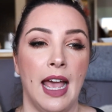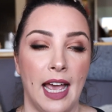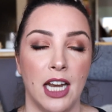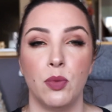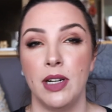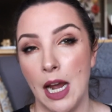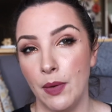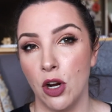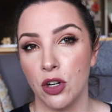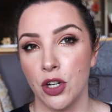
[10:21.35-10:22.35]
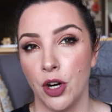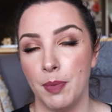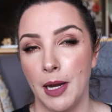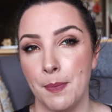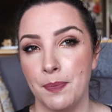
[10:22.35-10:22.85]
and we're now in
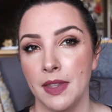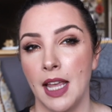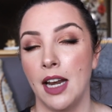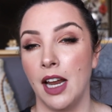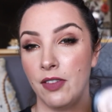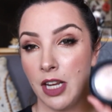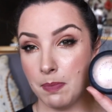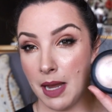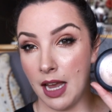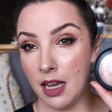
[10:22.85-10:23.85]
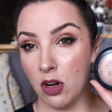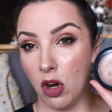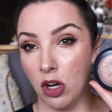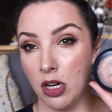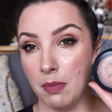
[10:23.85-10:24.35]
October, and I've hit pan
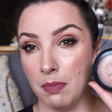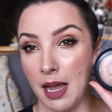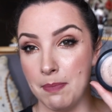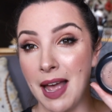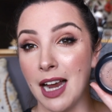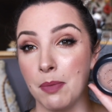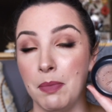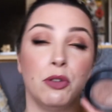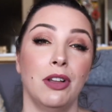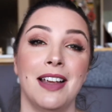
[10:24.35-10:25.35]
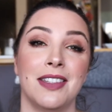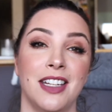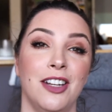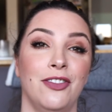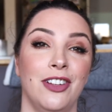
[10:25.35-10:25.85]
on my MAC Mineralized
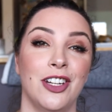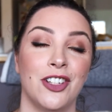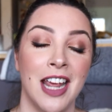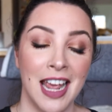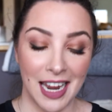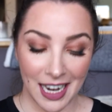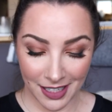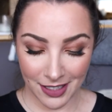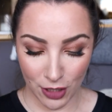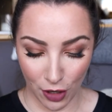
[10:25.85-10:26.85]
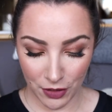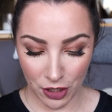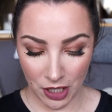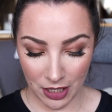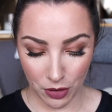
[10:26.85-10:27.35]
Skin Finish in Soft
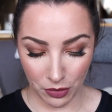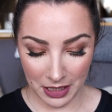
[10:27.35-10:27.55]
and Gentle.